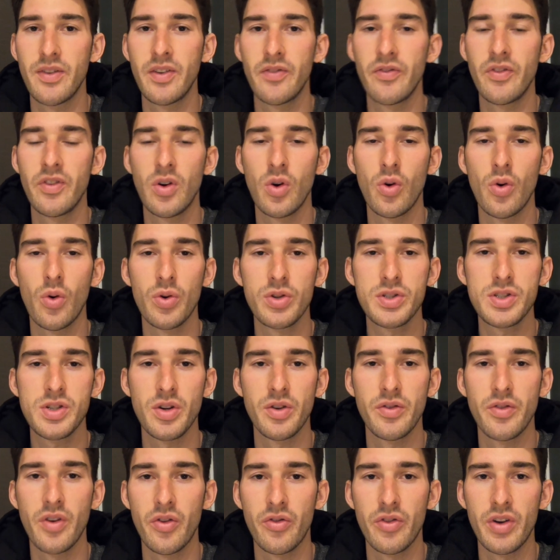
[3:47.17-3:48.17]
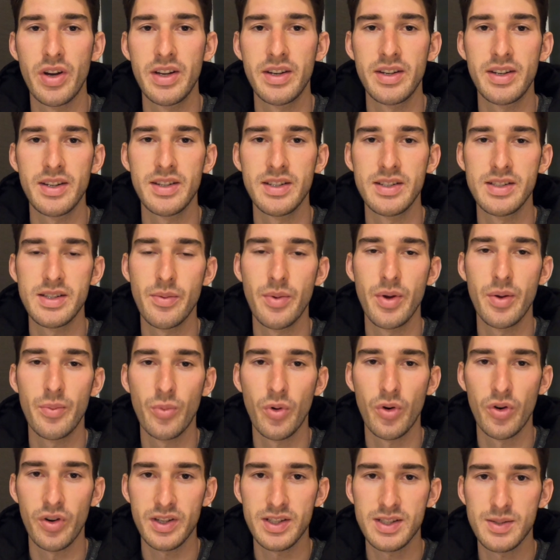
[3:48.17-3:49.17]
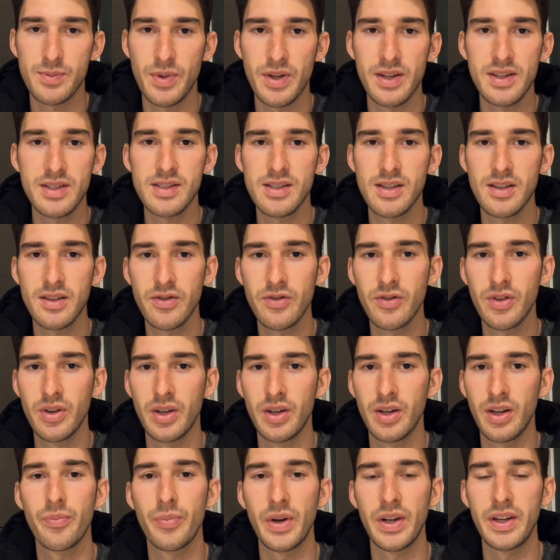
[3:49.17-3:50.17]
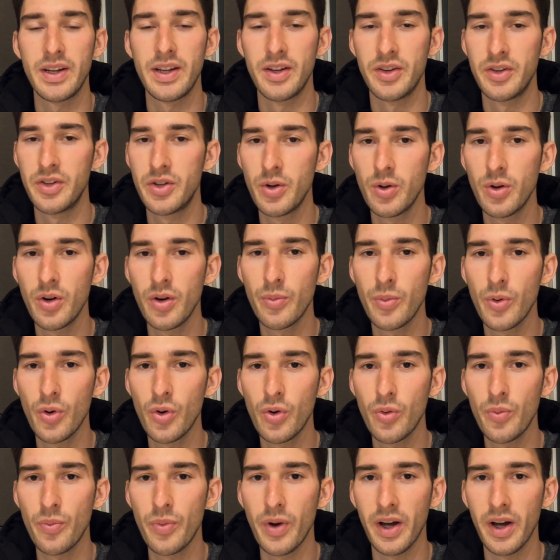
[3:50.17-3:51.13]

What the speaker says: And also the rent is a bit more expensive, but yeah, doable.